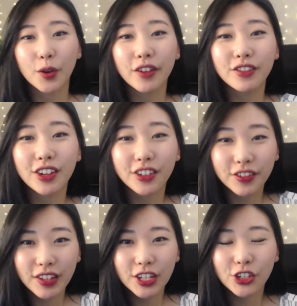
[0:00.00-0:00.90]
If none of
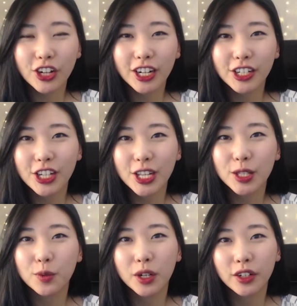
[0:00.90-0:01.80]
these strategies
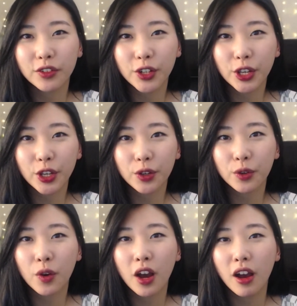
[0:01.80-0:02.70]
work for you,
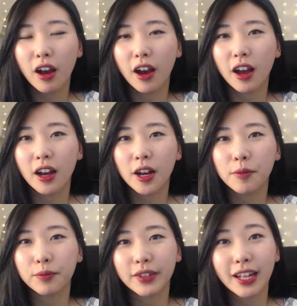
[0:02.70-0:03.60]

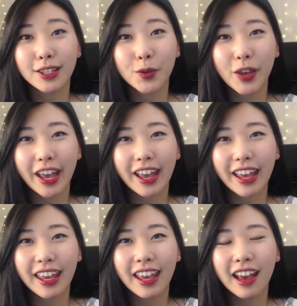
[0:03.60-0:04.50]
that's
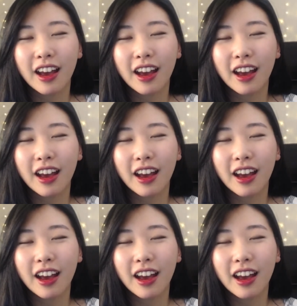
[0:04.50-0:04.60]
okay.